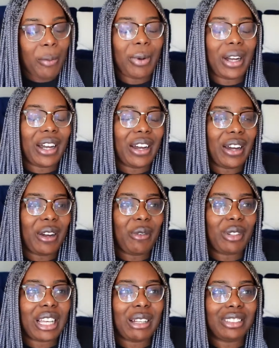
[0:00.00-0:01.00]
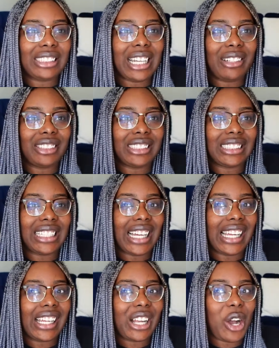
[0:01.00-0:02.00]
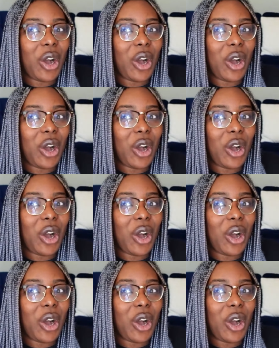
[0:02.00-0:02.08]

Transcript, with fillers: But when it comes time to like,